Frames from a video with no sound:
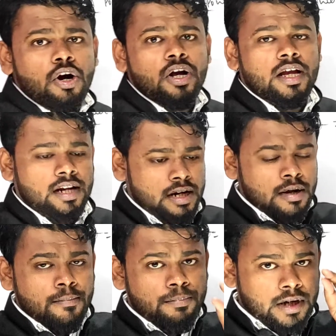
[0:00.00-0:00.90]
loyal,
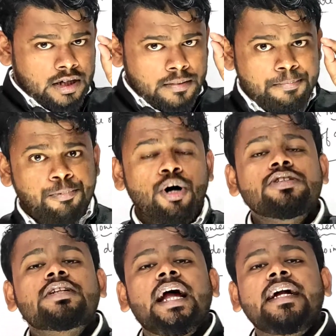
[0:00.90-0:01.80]

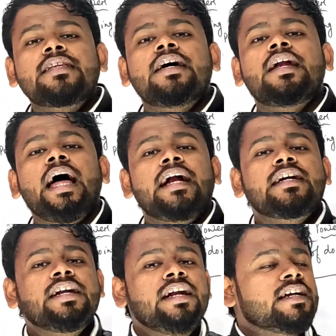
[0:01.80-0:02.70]
pause right there
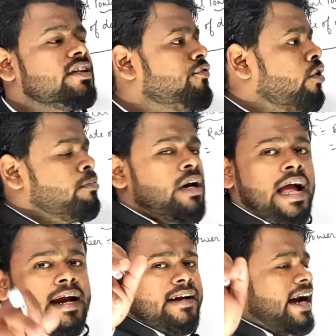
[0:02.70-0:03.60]
and create the formula
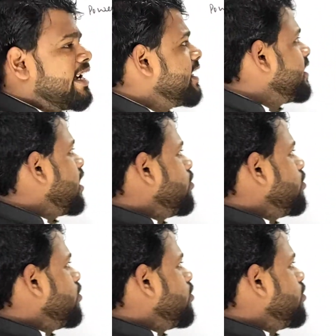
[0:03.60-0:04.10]
and write it